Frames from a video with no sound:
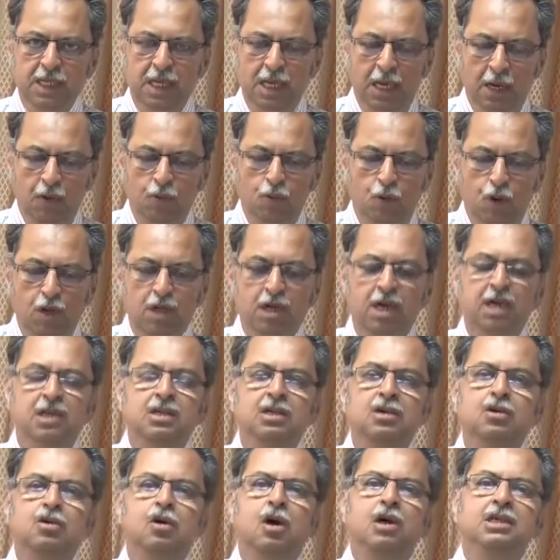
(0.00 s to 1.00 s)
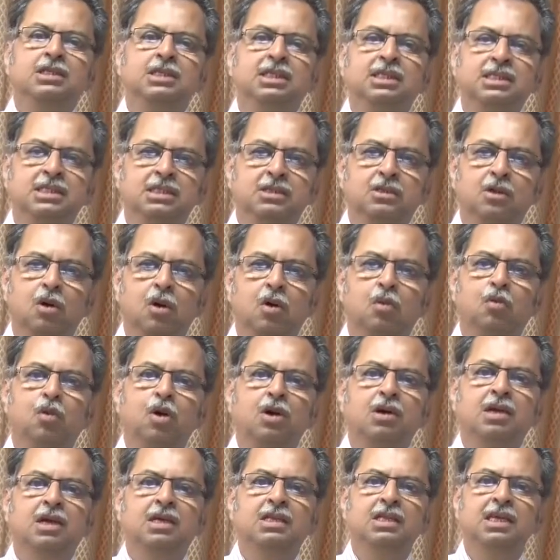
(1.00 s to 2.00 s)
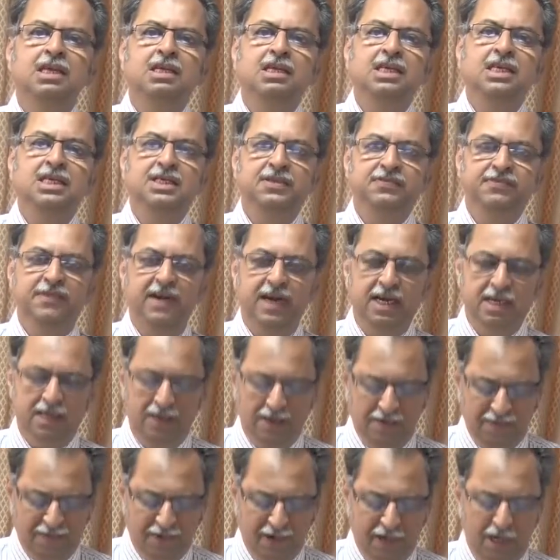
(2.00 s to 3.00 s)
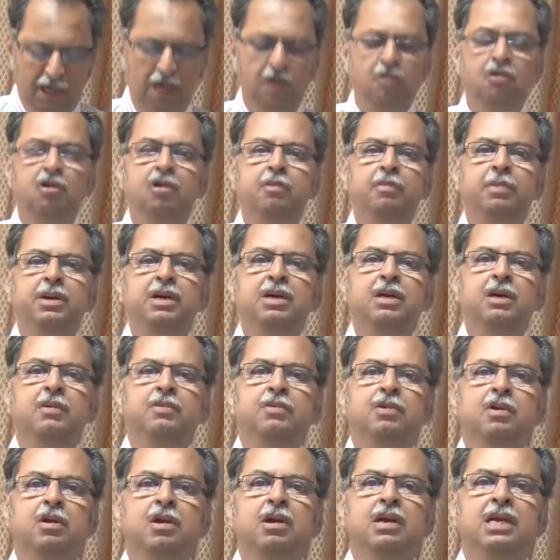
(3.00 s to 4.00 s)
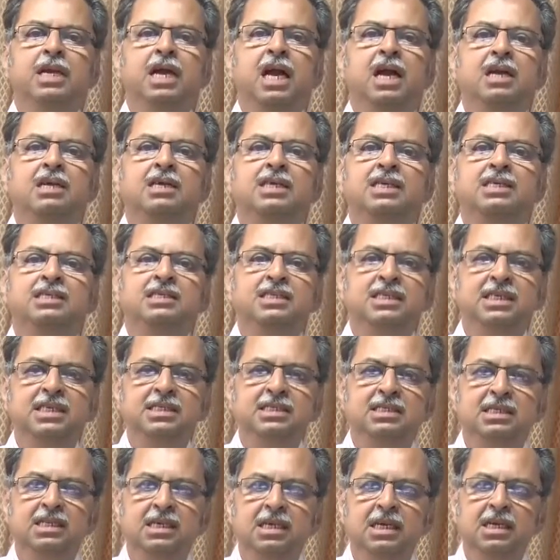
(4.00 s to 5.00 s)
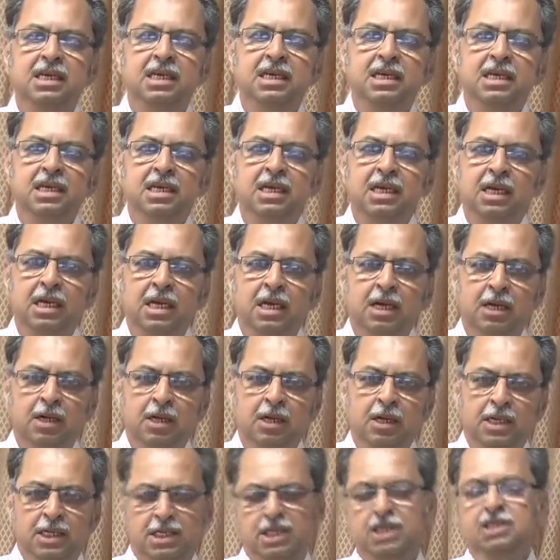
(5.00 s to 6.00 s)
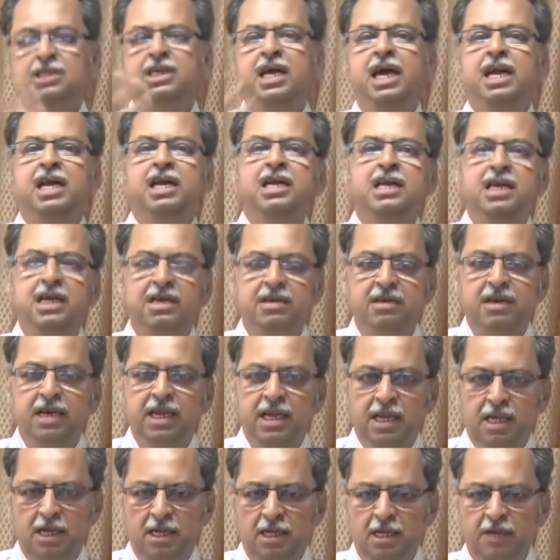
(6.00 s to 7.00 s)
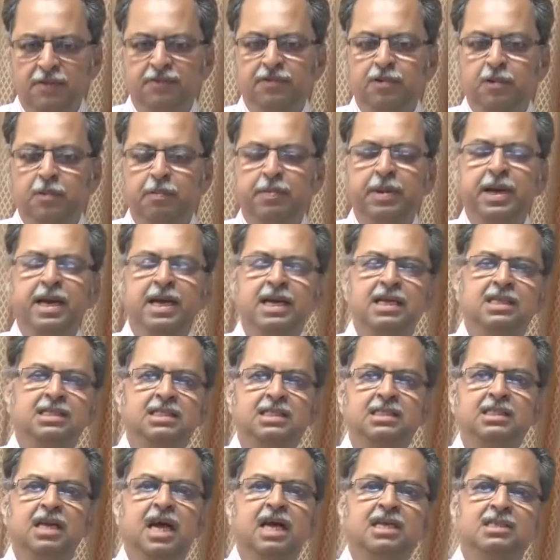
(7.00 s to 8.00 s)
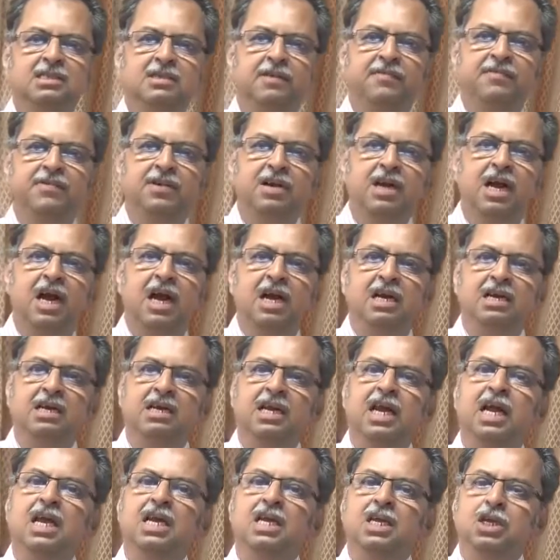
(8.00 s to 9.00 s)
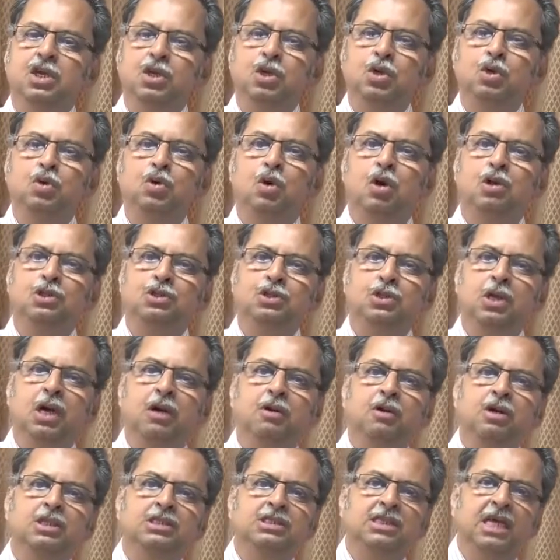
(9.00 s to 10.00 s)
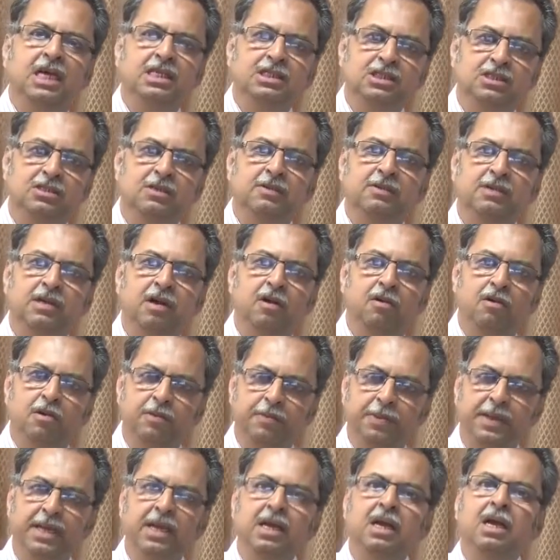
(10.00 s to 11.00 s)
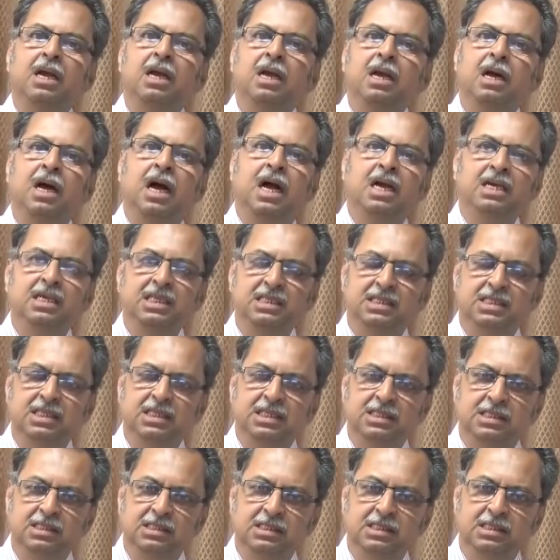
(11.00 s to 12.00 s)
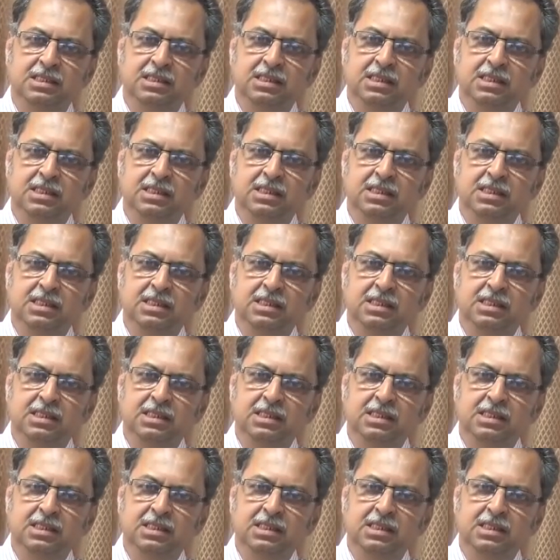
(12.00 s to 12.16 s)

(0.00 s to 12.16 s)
And what are the causes or what are the risk factors for development of coronary artery disease? It is hereditary. If your parents had suffered a heart attack, you also have got chances of developing heart disease.